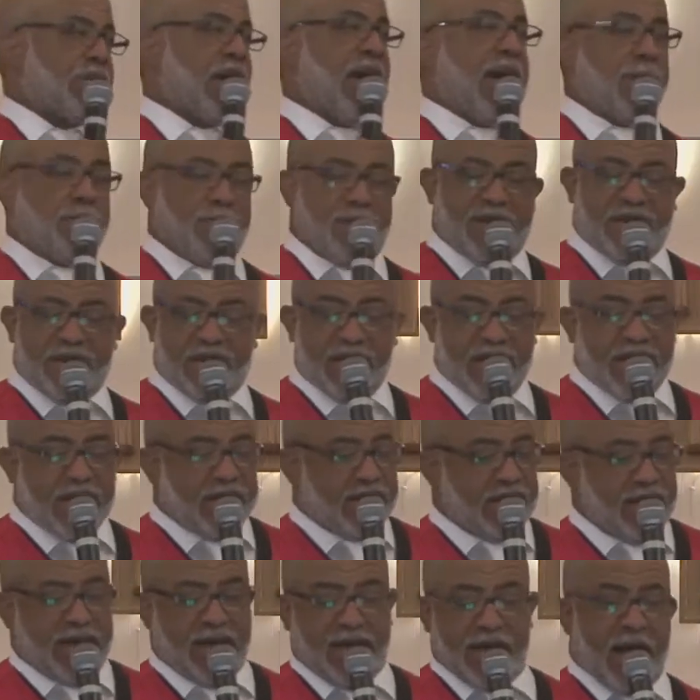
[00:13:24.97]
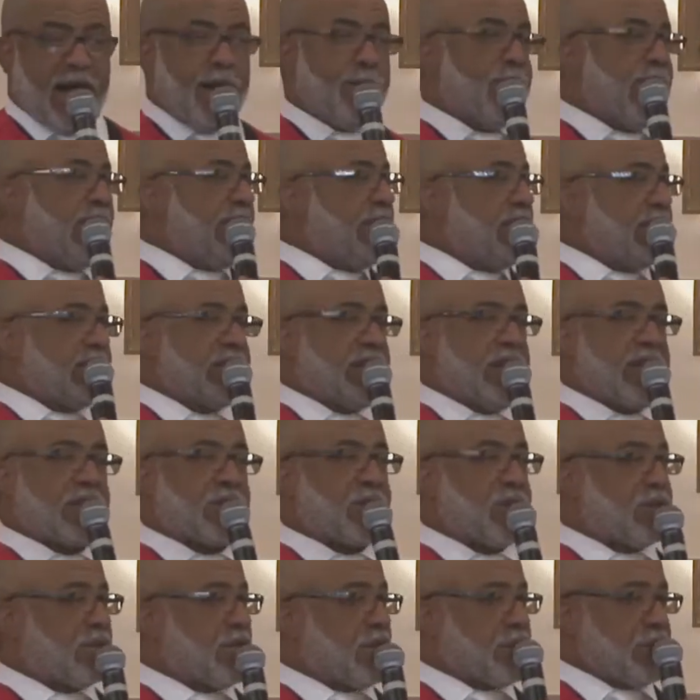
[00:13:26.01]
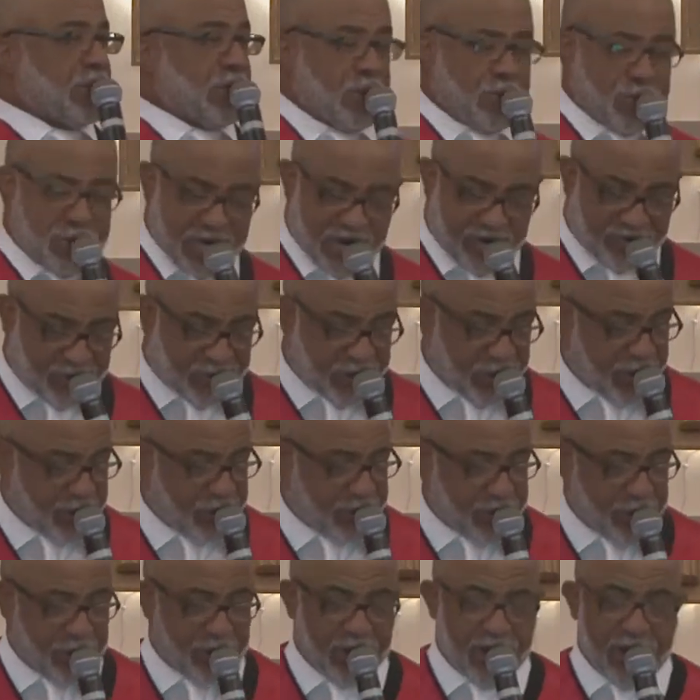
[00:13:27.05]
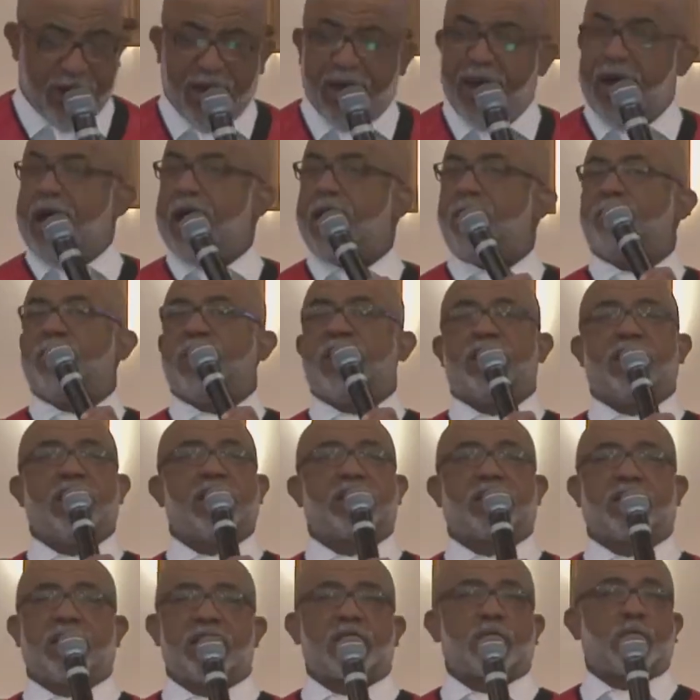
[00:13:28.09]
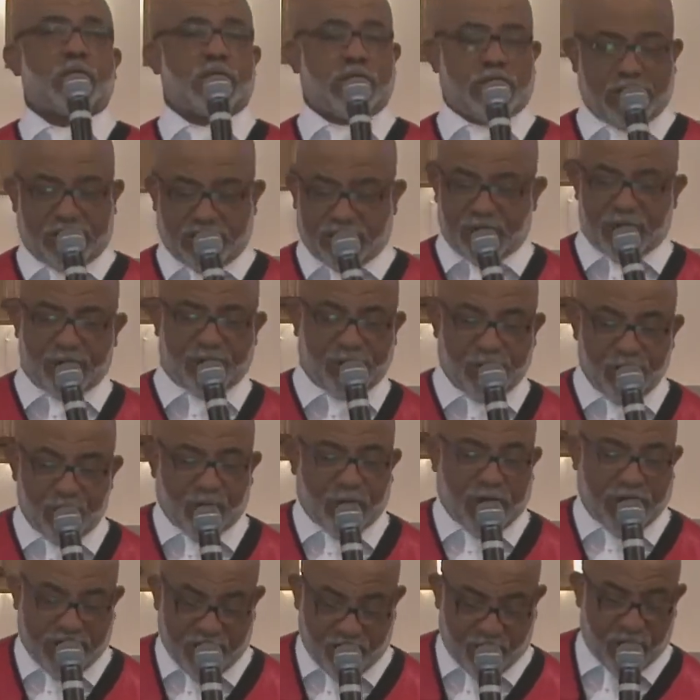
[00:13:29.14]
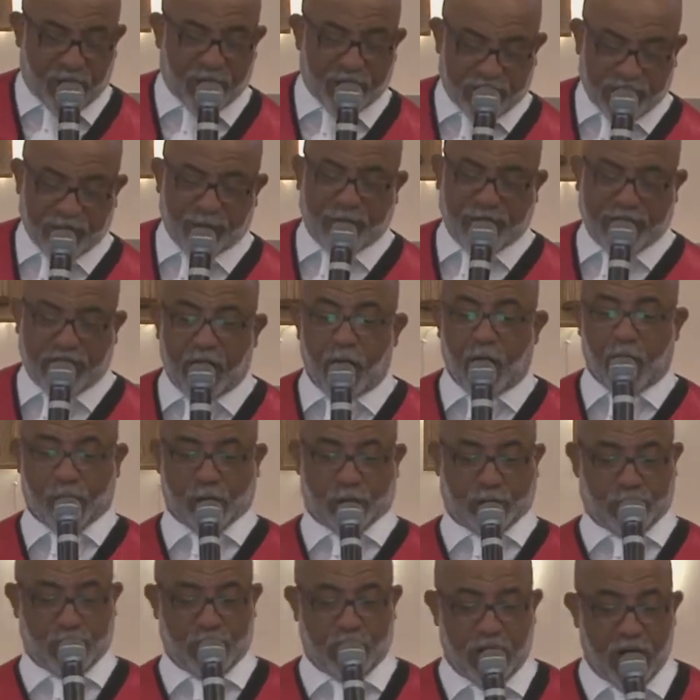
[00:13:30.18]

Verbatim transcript: I mean, they, I mean, this, this was a show enough church. You, I mean, this, this was the church you really wanted to belong to.